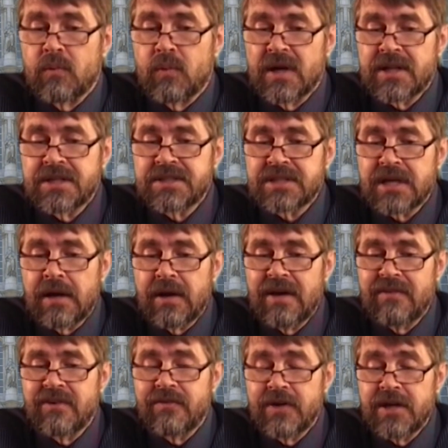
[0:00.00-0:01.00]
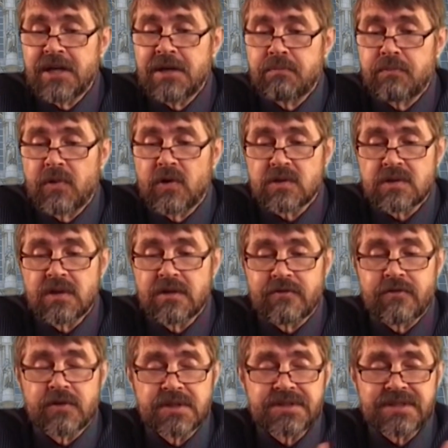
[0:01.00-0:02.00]
What is, however, very important
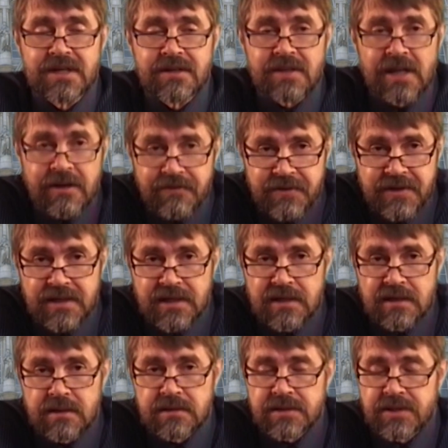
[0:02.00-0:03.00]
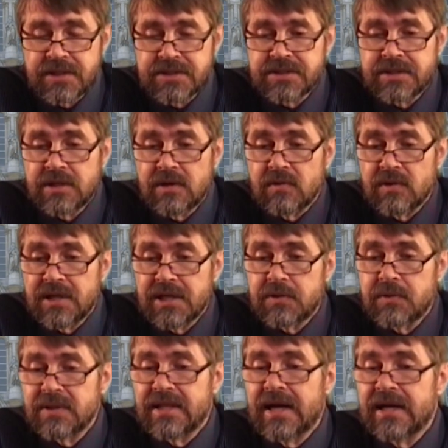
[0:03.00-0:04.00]
for the South African trustee or
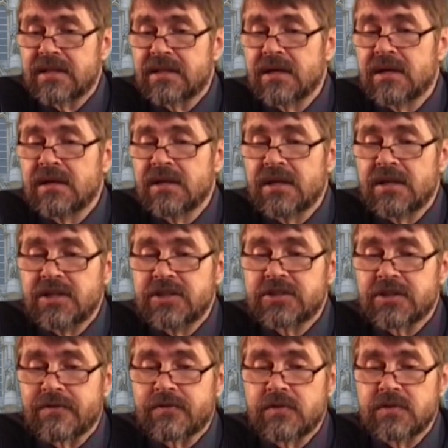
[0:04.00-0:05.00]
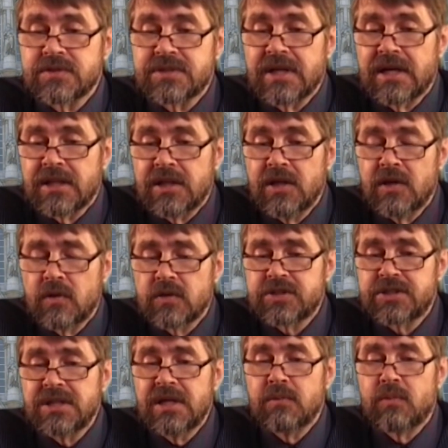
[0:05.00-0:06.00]
liquidator is, of course, that he or
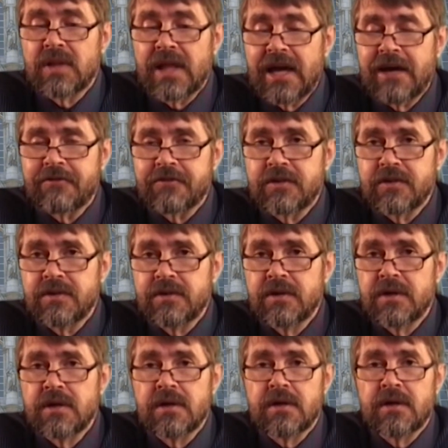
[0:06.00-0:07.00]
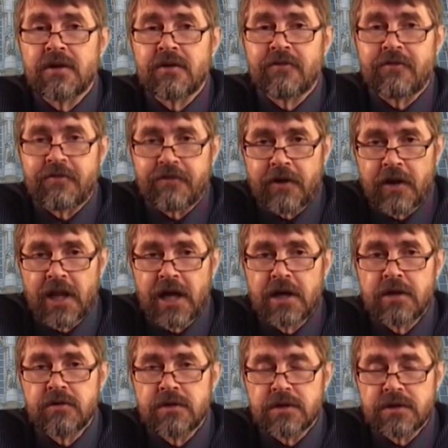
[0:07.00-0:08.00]
she will have to
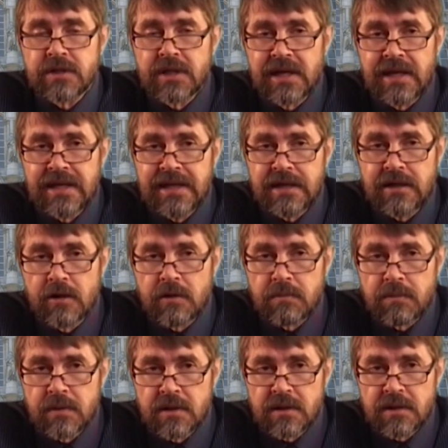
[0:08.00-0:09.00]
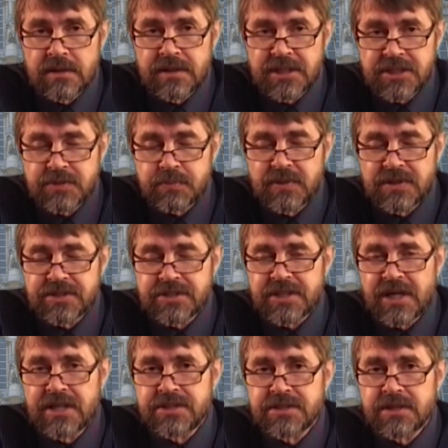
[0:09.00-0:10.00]
follow the legal
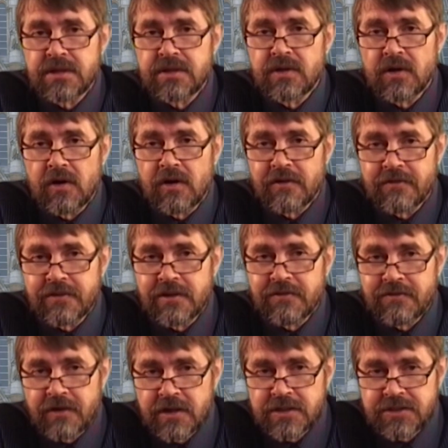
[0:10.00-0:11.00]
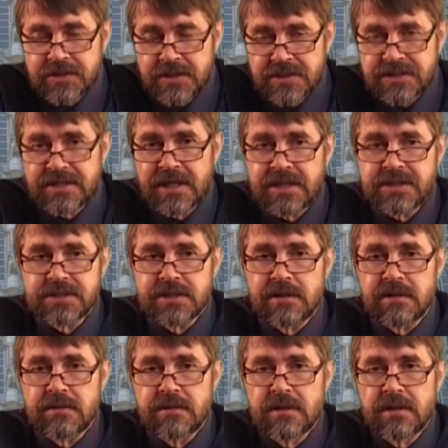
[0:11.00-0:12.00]
dispensation of the foreign jurisdiction.
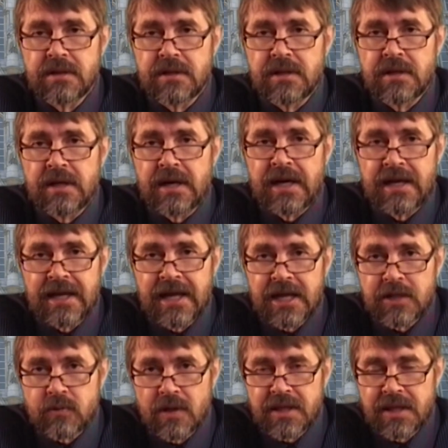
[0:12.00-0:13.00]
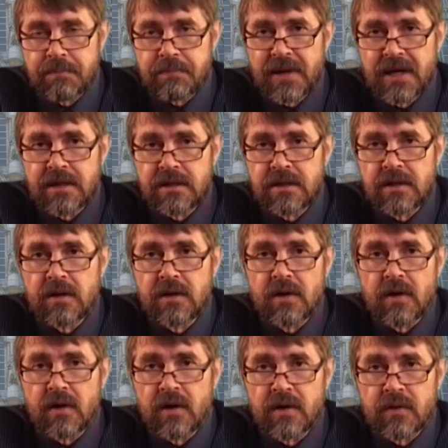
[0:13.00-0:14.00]
And that will depend
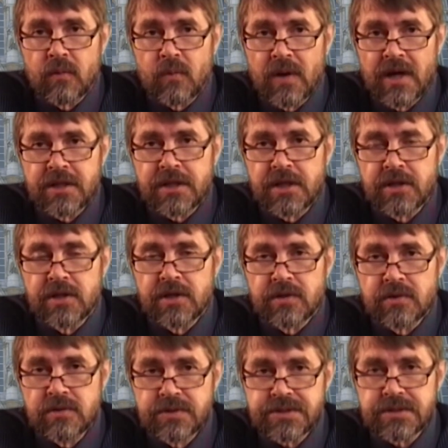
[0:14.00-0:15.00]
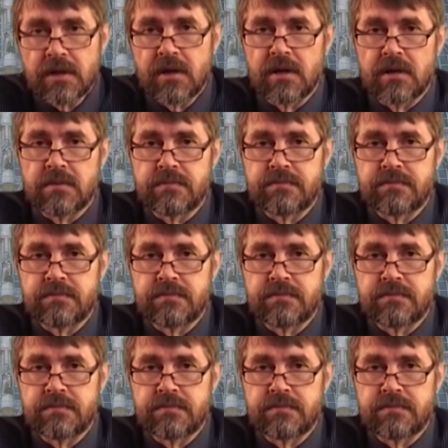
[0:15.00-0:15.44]
on what the rules are.